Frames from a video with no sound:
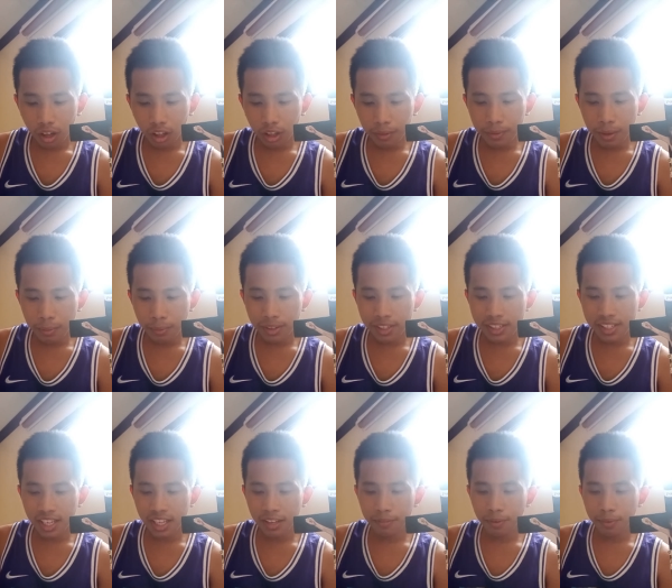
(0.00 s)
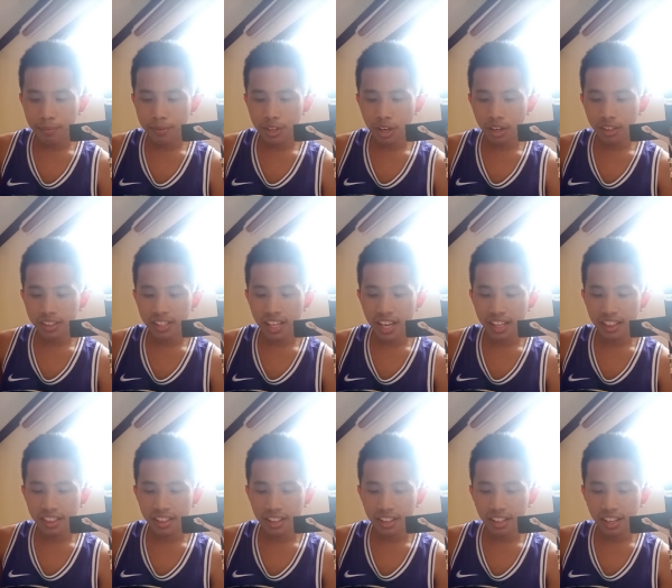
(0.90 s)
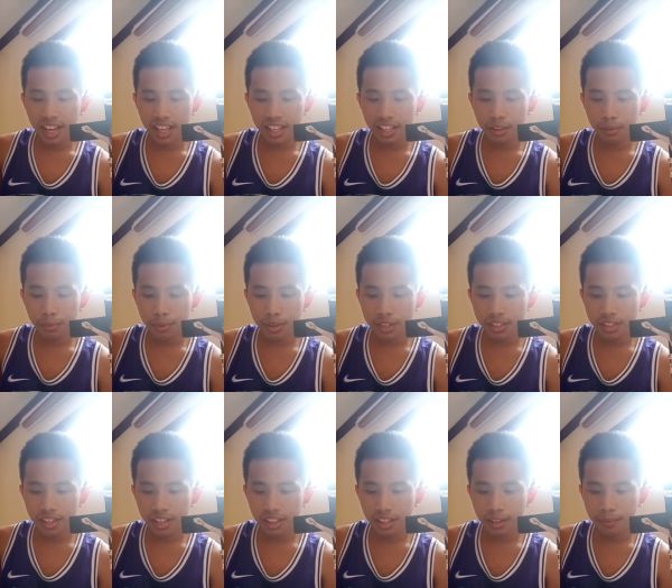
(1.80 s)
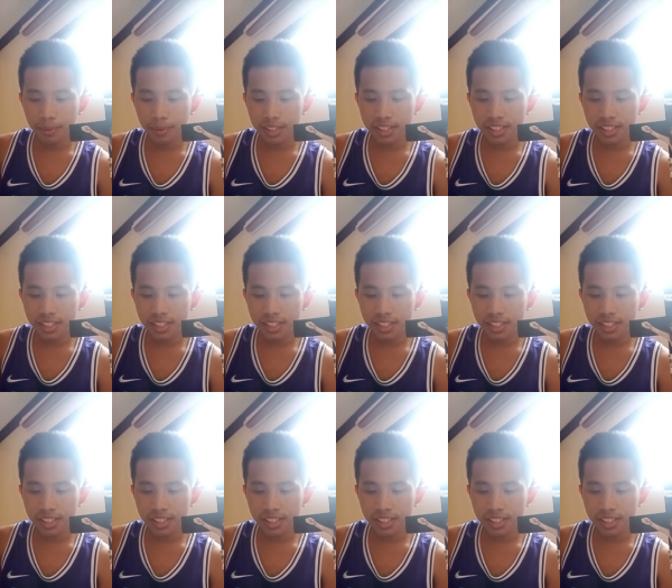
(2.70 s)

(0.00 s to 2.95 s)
All of them were descended from Joktan. The land in which they live